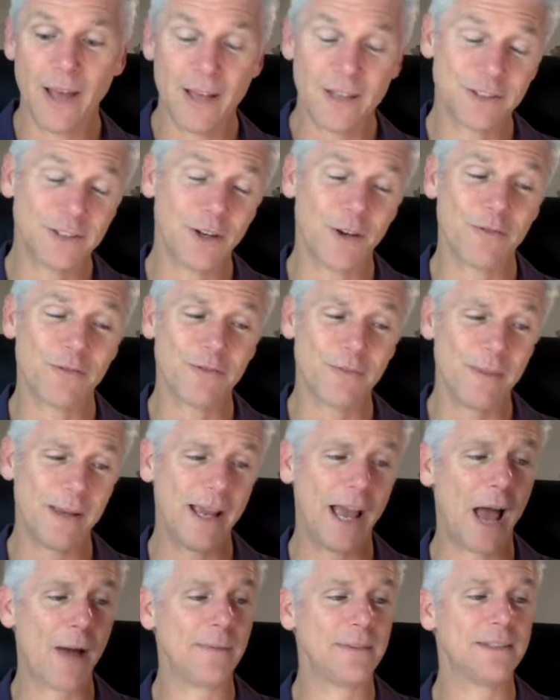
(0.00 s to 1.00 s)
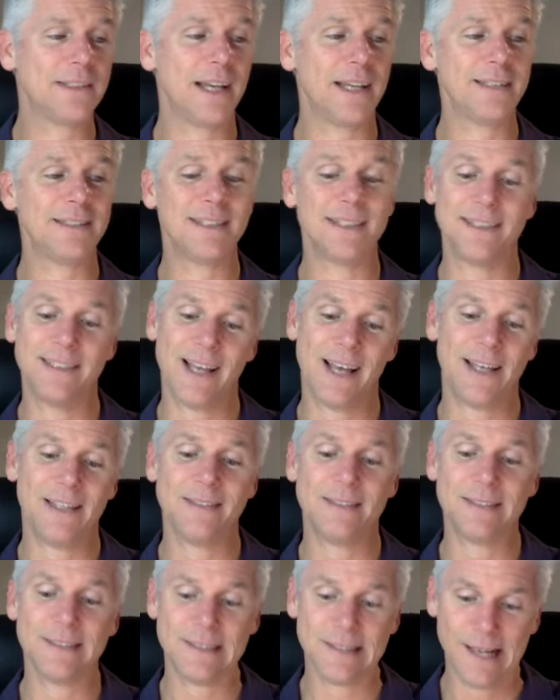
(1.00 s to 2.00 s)
So for me, I would say
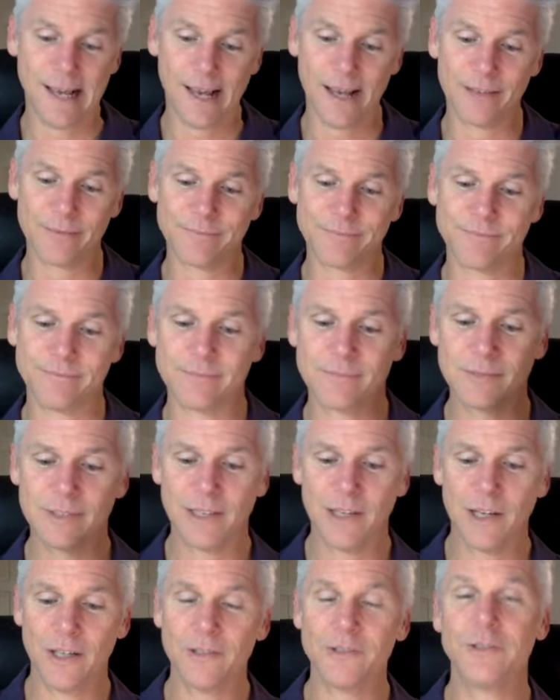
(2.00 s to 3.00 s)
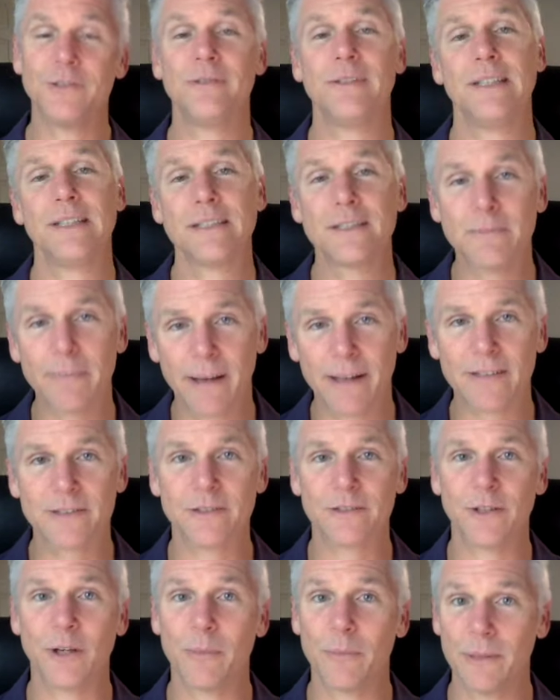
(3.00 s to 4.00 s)
today's the day to
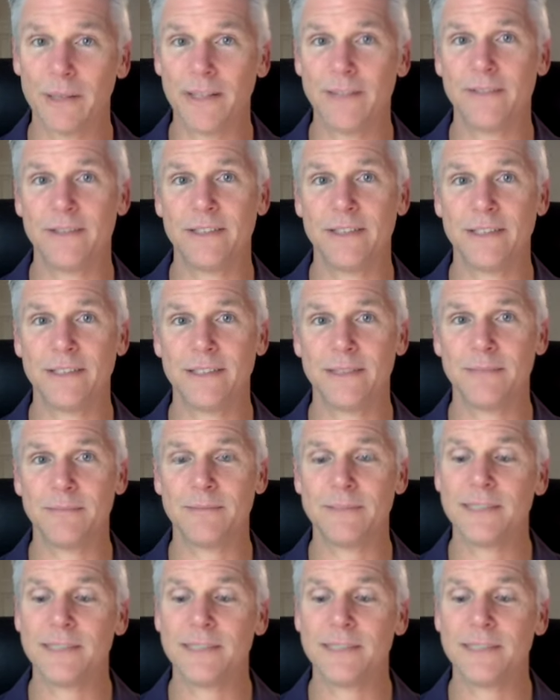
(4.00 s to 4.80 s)
dismantle your belief system.